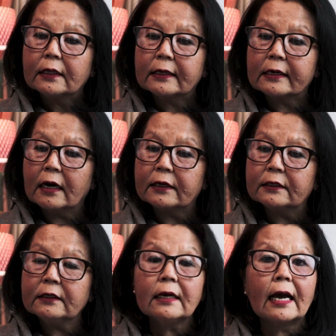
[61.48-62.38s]
the
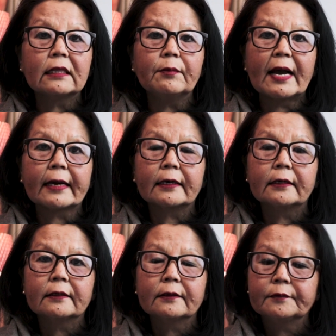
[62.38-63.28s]
garden at the back.
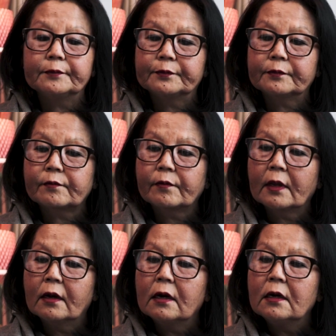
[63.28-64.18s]

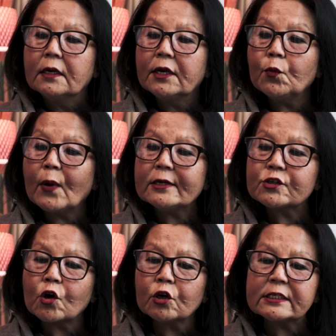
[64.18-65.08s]
He went
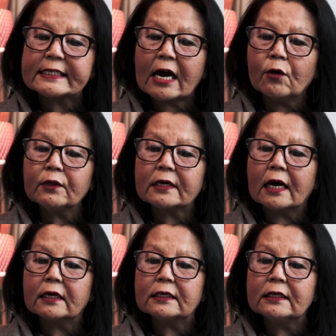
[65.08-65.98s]
on down the
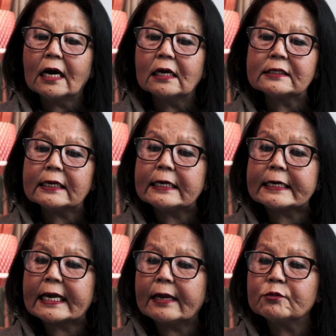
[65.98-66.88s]
garden until he
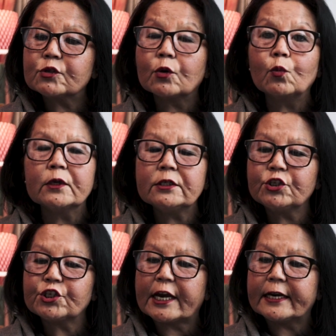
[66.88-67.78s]
came to a wooden
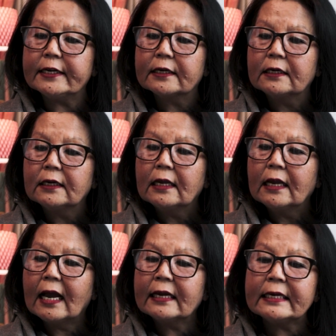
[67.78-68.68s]
shed,
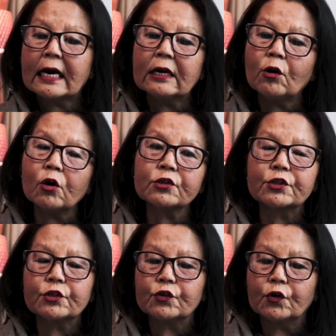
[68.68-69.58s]
and he
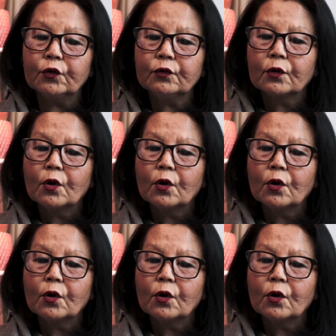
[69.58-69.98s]
unlocked the door,